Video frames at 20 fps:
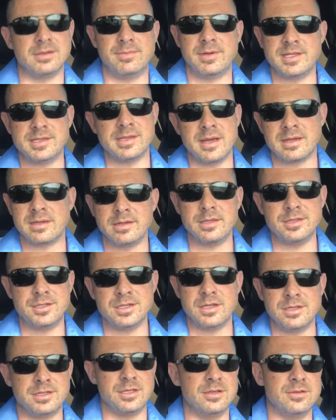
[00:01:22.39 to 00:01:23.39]
but he's not going to
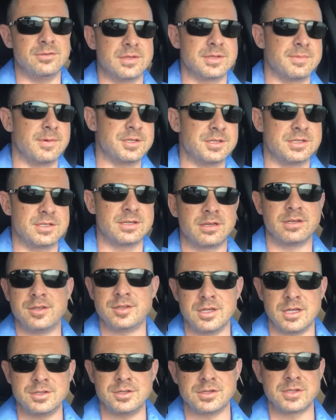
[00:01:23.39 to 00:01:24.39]
judge you as much as you're going
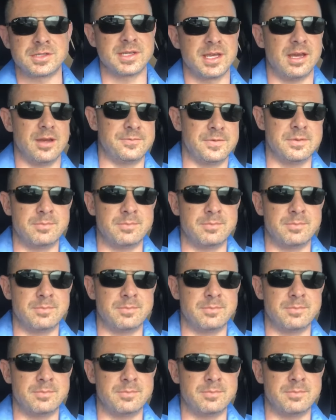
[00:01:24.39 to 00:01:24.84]
to judge yourself.